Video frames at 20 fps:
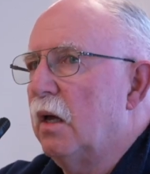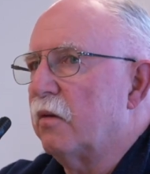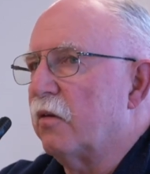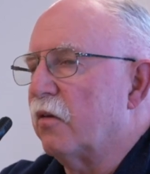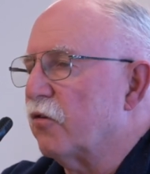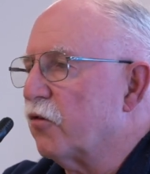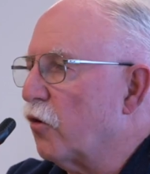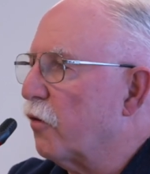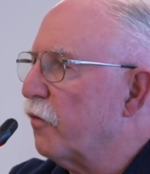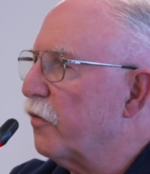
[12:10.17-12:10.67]

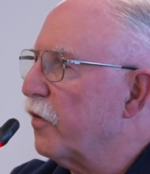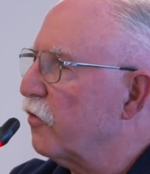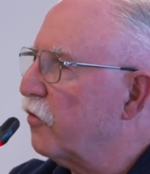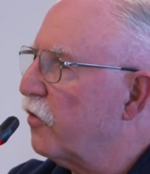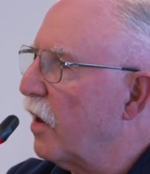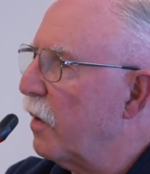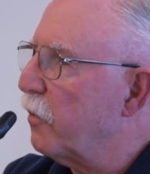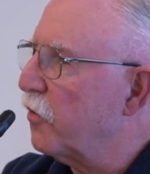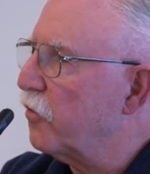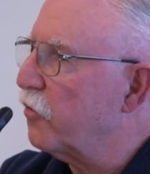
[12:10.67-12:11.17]
The surface
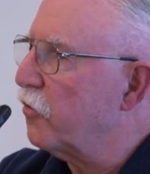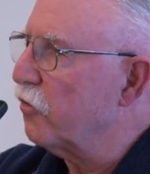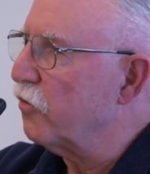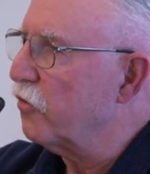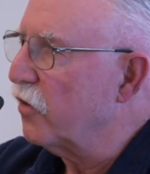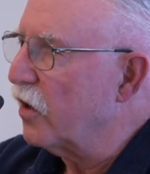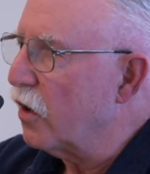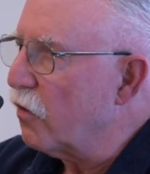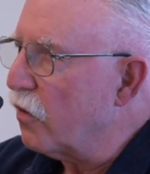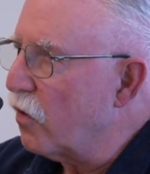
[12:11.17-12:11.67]
temperatures
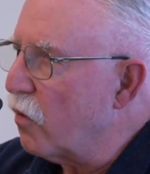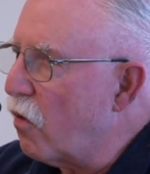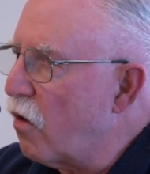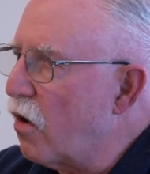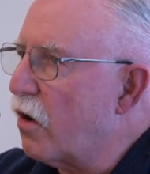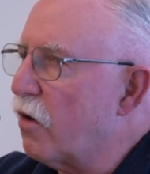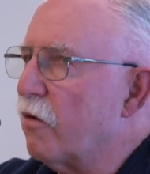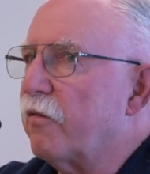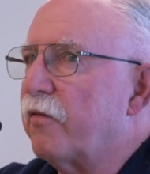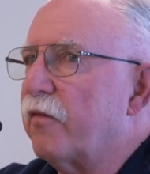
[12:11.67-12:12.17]
near the
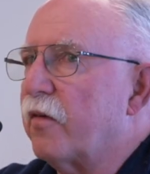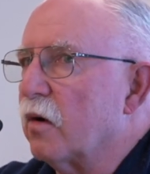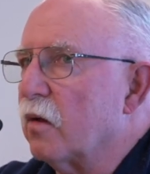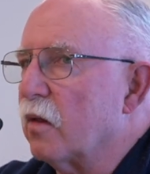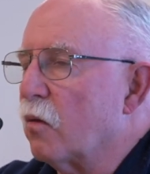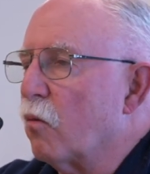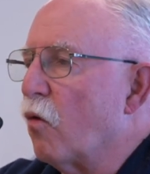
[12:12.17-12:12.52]
water are fairly